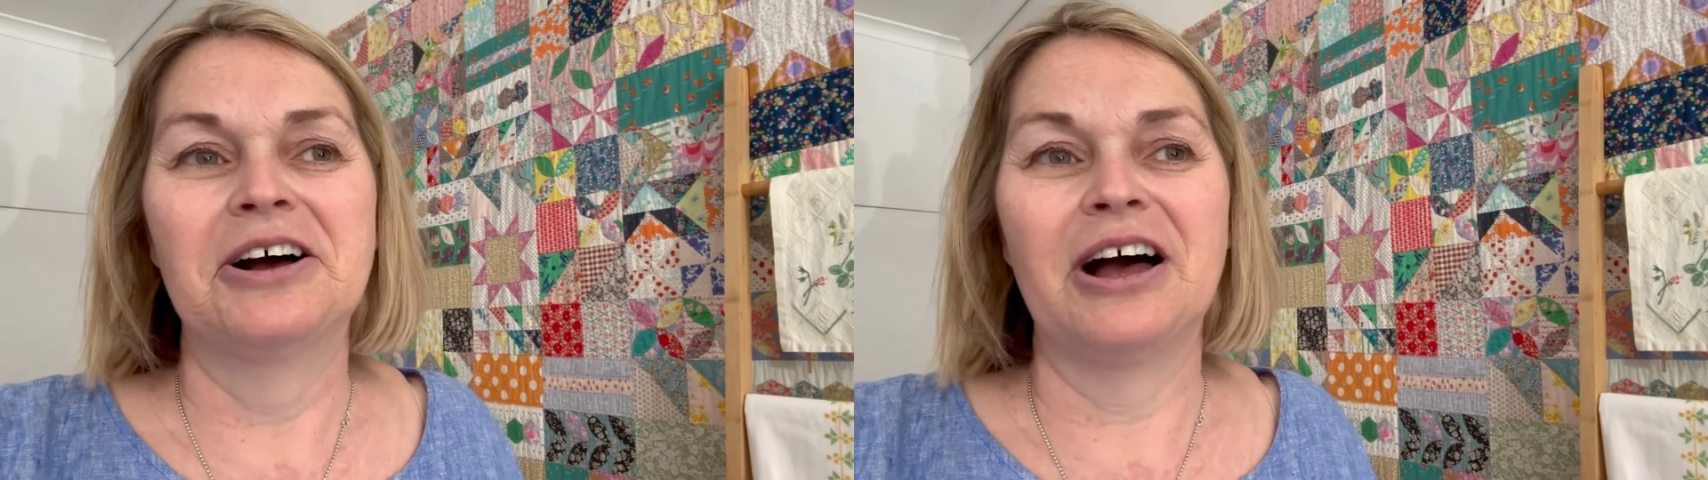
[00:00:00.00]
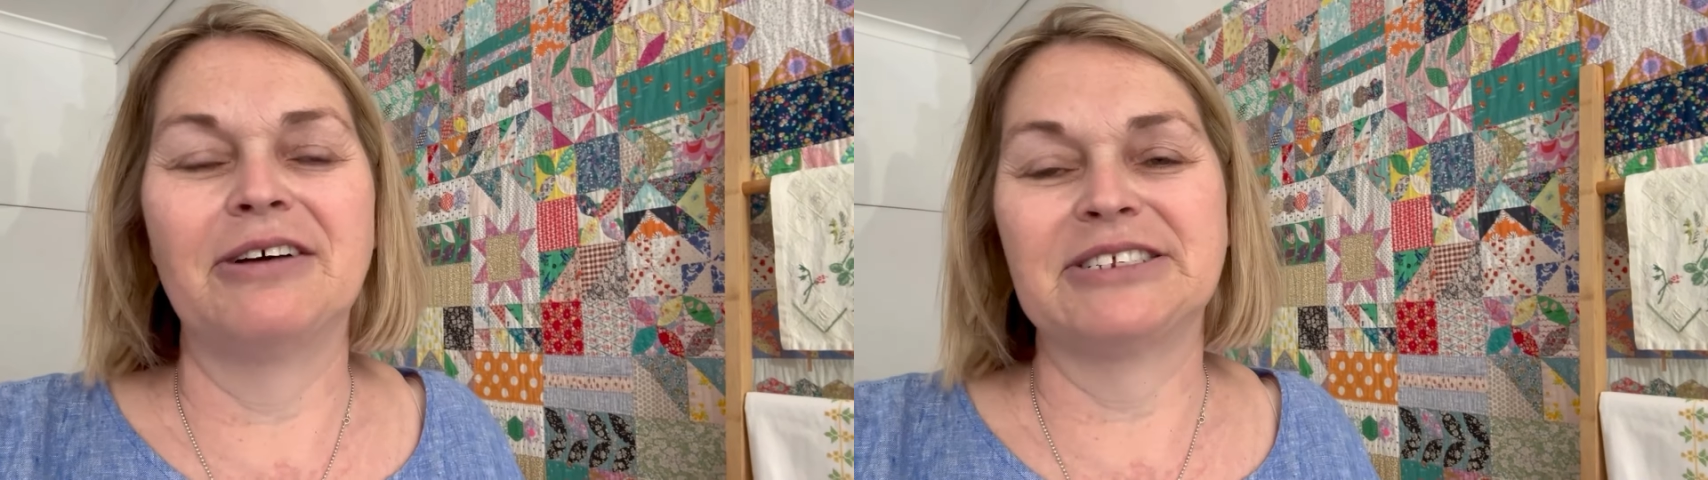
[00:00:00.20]

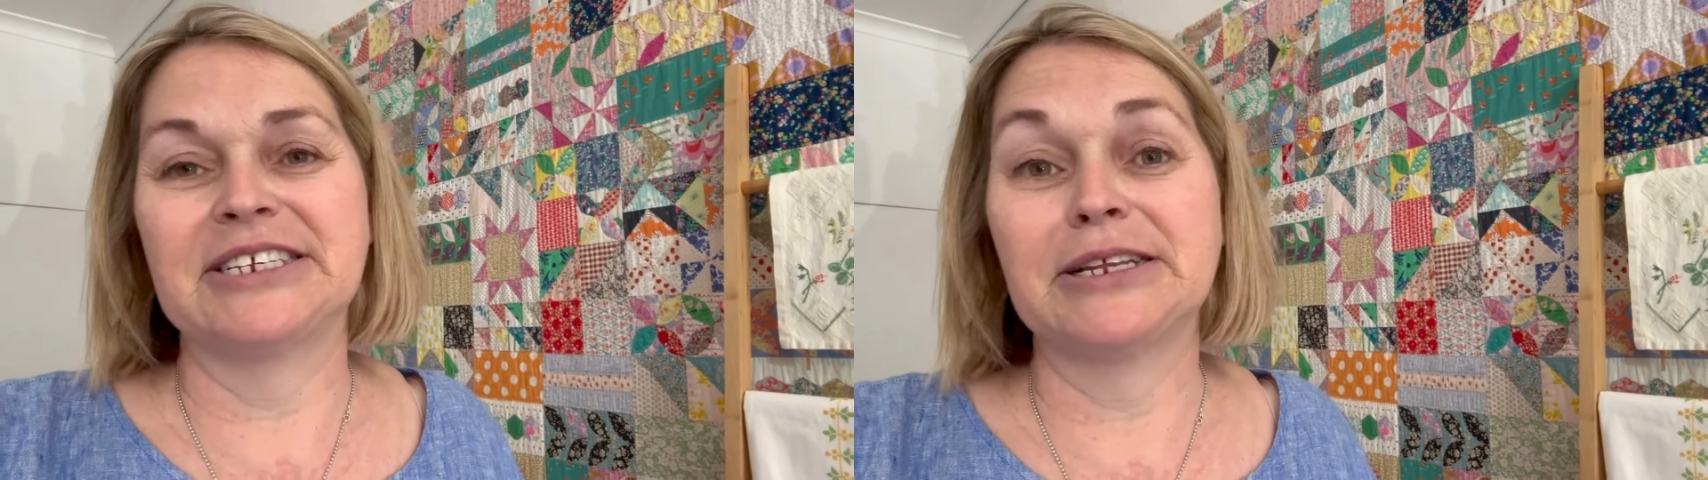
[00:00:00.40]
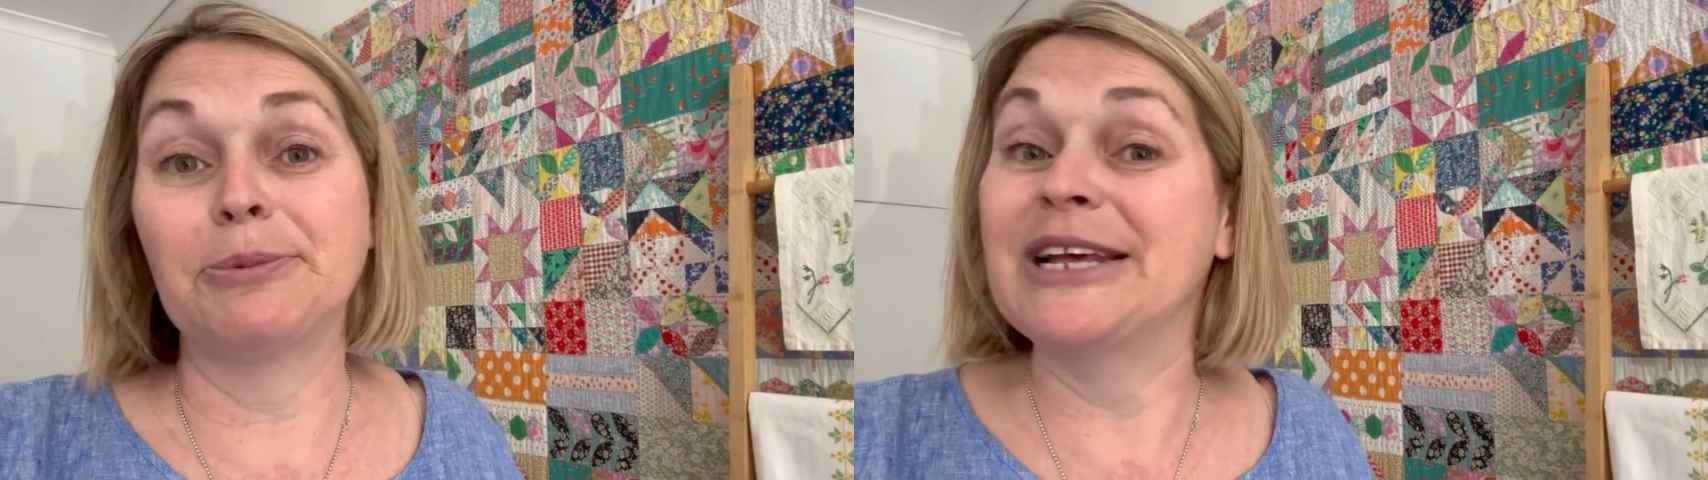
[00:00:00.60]
it was
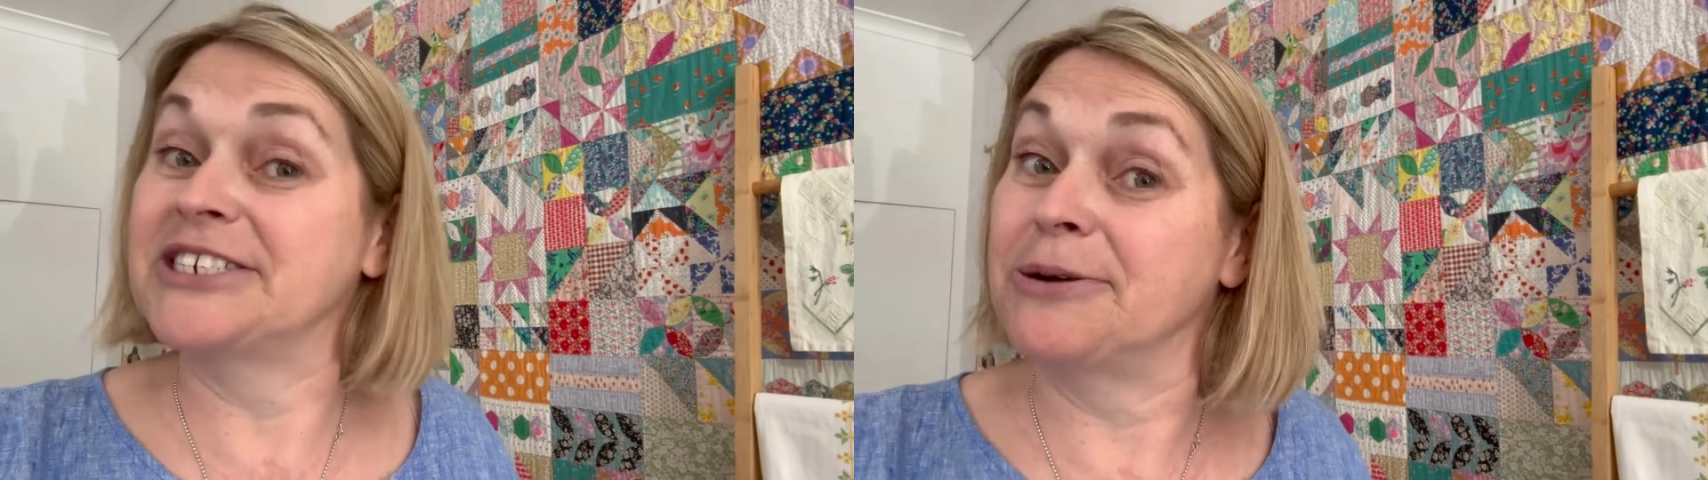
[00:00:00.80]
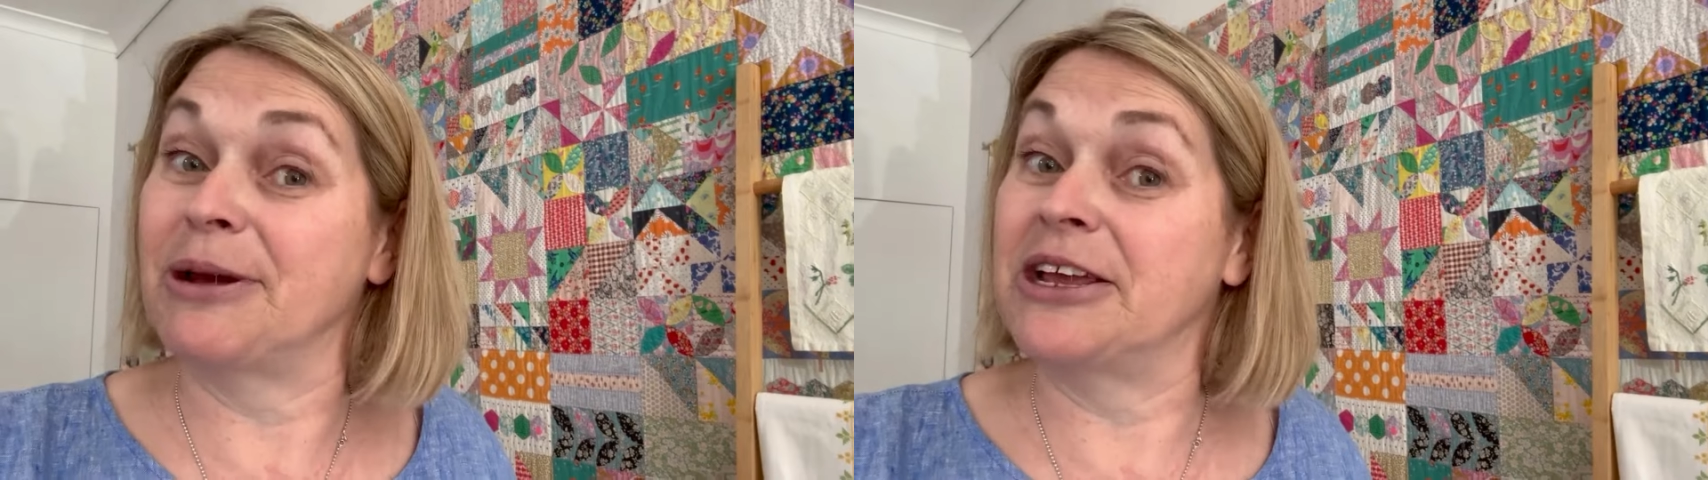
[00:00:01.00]
just a
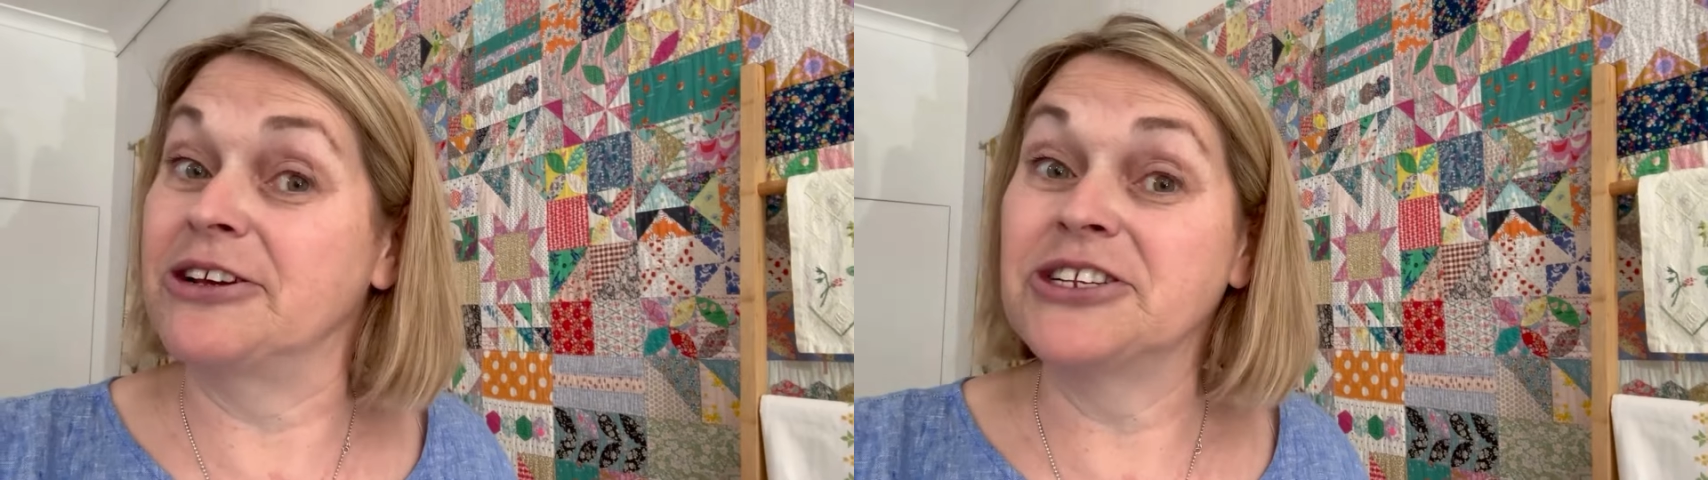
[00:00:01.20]
pleasure to meet you.